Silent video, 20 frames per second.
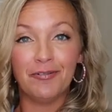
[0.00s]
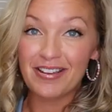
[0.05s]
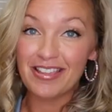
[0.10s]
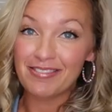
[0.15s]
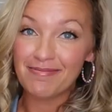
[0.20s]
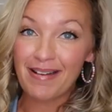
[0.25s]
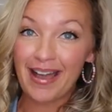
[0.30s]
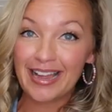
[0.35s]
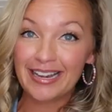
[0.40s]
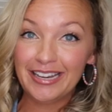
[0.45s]

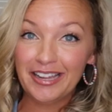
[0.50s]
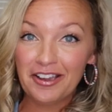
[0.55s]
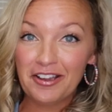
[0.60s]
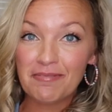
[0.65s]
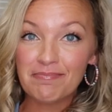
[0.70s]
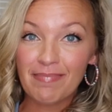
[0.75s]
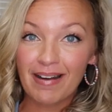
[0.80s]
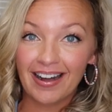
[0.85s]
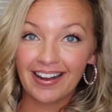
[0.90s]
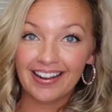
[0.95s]
with my new
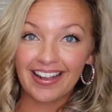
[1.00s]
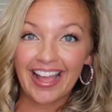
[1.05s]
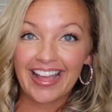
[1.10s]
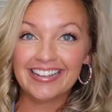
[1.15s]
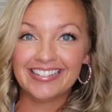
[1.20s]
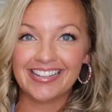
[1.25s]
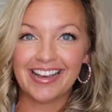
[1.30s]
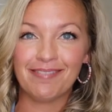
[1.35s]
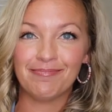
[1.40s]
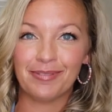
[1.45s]
mug
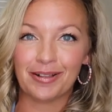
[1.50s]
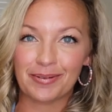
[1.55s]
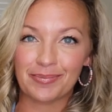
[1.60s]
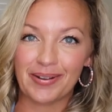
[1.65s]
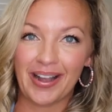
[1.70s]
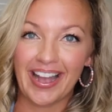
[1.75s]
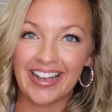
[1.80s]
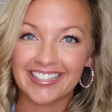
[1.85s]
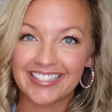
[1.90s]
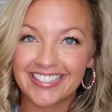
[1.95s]
and tumbler
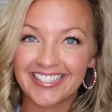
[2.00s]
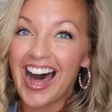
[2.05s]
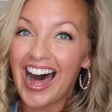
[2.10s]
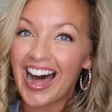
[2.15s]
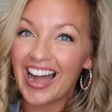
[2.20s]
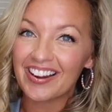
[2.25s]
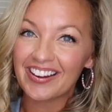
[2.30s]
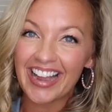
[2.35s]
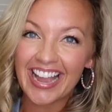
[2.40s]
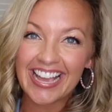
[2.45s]
press.
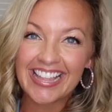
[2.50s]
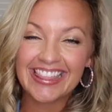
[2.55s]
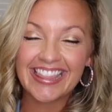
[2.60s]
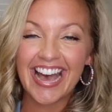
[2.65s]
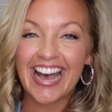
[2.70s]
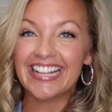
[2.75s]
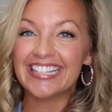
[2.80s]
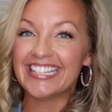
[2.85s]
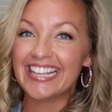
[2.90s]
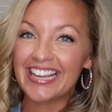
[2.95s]
Alright,
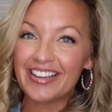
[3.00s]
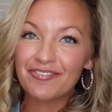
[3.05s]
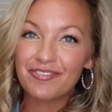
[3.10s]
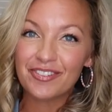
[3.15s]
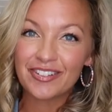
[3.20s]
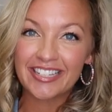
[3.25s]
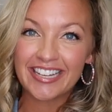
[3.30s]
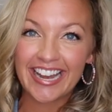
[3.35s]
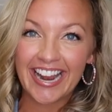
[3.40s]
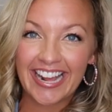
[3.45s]
that's it
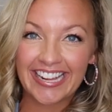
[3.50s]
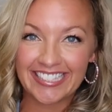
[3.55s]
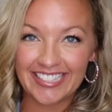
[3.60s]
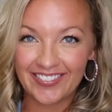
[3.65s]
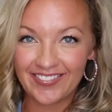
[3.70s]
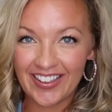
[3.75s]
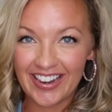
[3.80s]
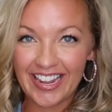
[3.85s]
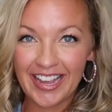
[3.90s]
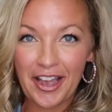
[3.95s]
for today's
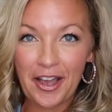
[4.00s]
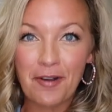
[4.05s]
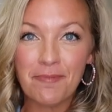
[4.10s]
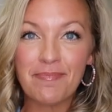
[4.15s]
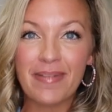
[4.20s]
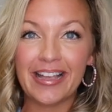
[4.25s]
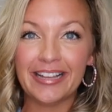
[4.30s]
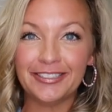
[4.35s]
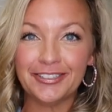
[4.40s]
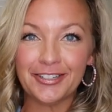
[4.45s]
video.
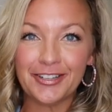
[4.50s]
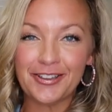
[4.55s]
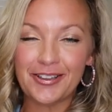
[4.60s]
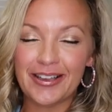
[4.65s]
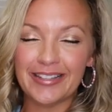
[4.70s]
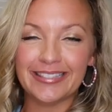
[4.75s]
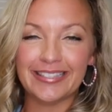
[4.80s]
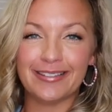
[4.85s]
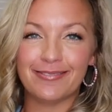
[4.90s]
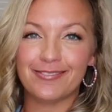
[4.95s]
Make sure you
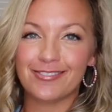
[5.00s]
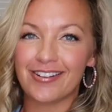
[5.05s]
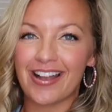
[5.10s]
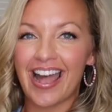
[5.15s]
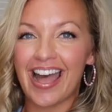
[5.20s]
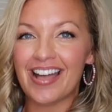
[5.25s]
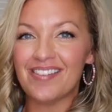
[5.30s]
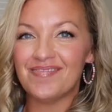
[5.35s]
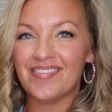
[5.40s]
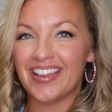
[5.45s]
hit
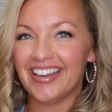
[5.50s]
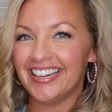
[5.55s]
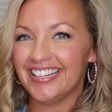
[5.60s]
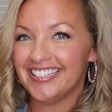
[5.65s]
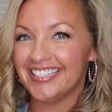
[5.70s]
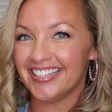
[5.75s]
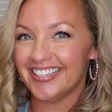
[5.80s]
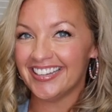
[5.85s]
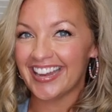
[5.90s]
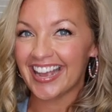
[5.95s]
subscribe and
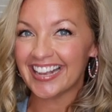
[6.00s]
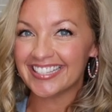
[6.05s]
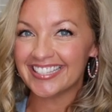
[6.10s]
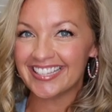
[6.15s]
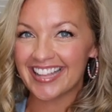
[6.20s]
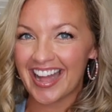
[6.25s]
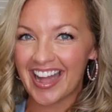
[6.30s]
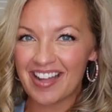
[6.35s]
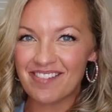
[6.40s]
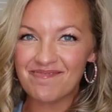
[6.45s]
until next
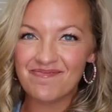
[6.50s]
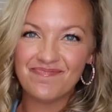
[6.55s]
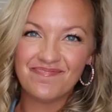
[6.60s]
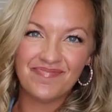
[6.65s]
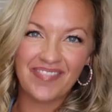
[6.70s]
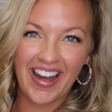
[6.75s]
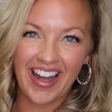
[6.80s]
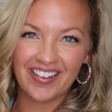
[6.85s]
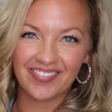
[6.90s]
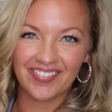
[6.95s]
time,
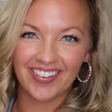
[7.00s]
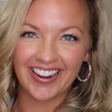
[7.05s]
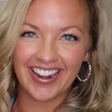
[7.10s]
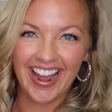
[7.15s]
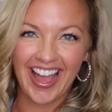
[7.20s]
bye for